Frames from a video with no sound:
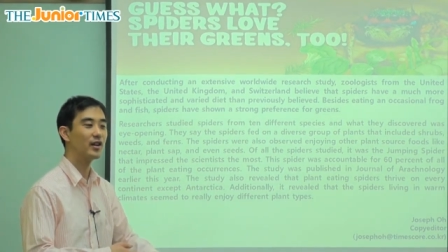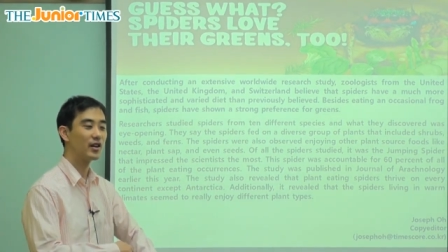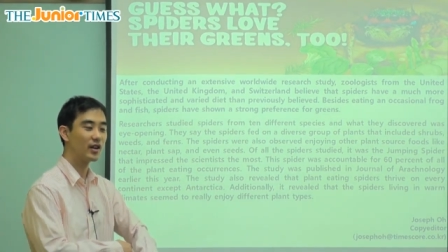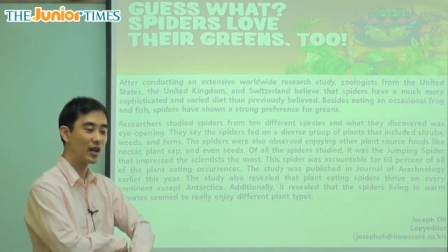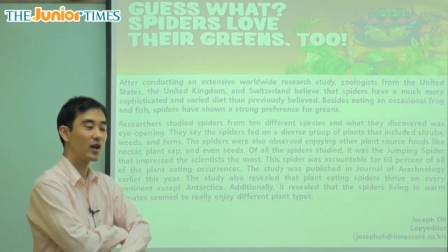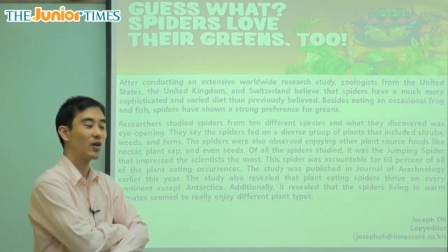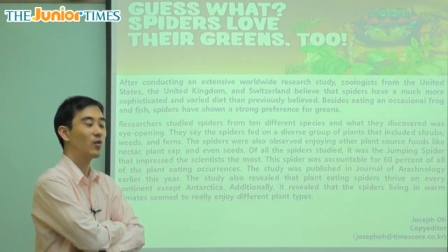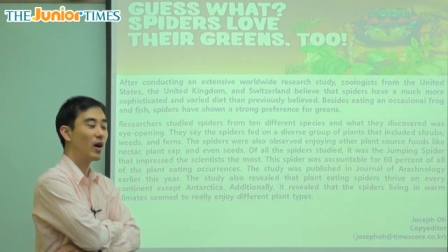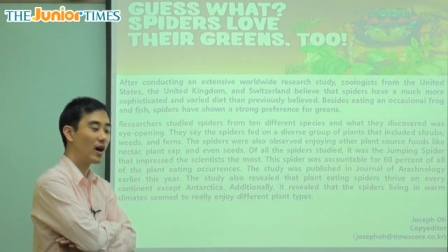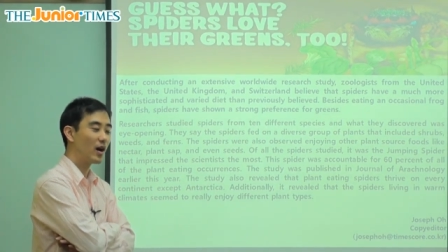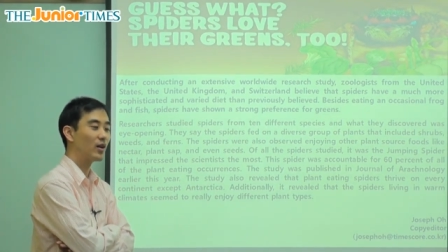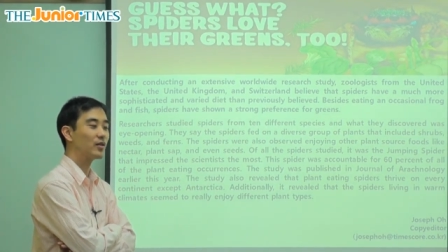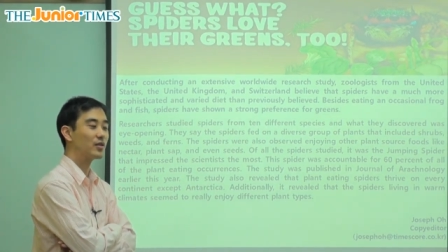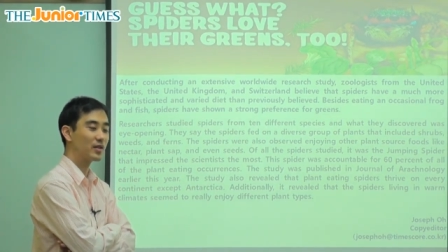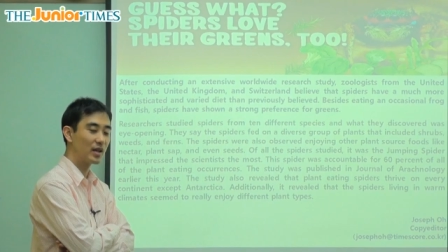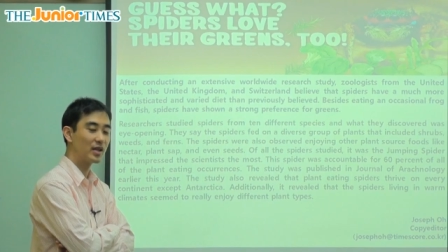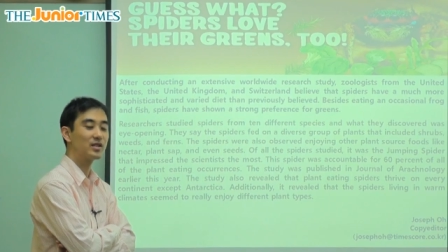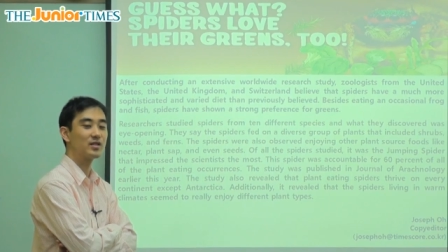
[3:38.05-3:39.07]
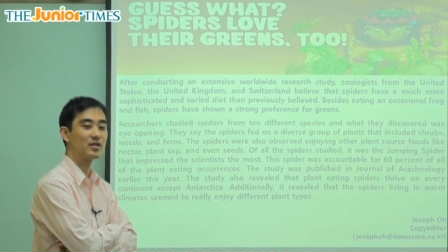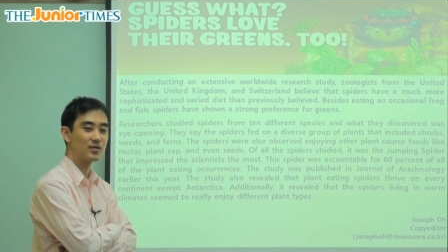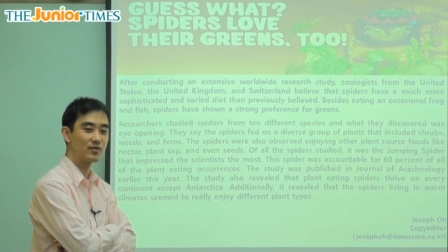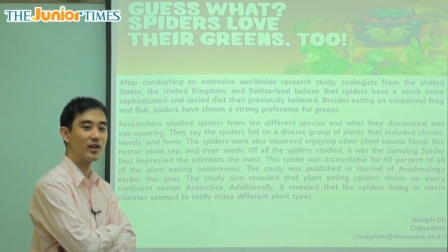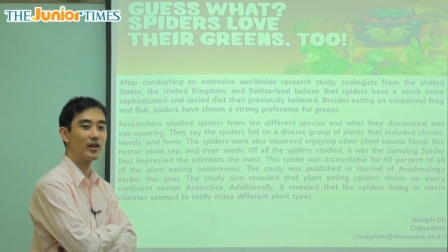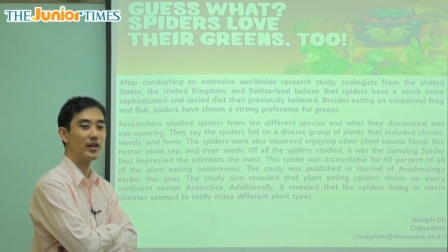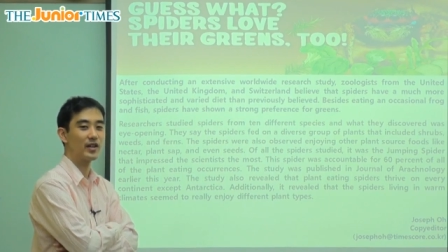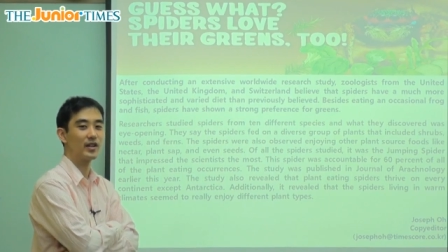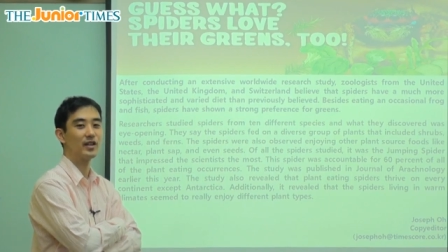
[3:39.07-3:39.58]
you're like, wow, that's
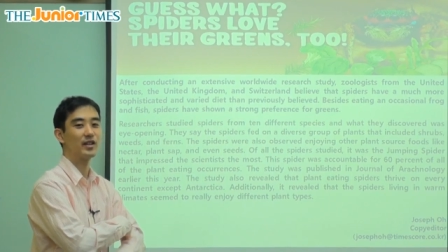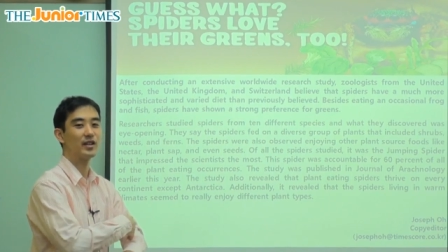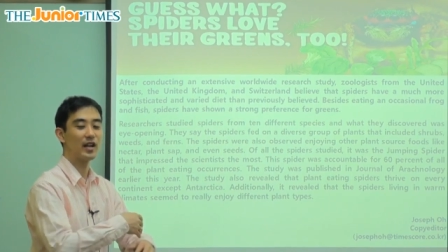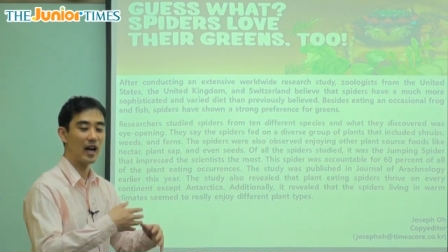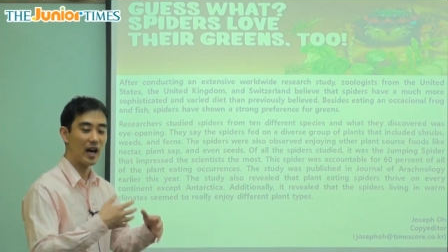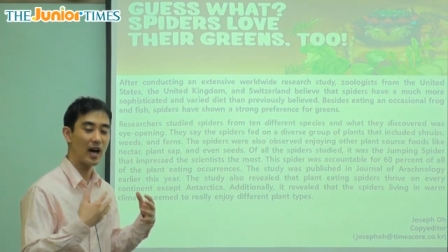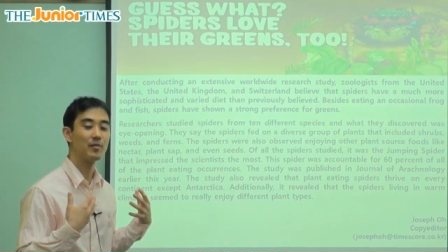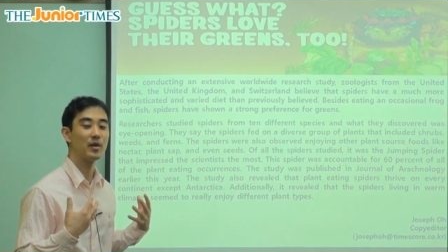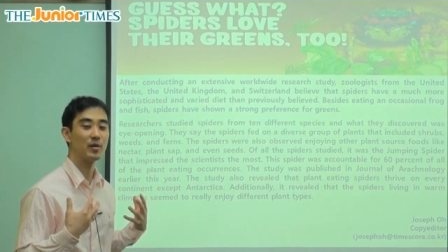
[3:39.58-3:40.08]
very good, I'm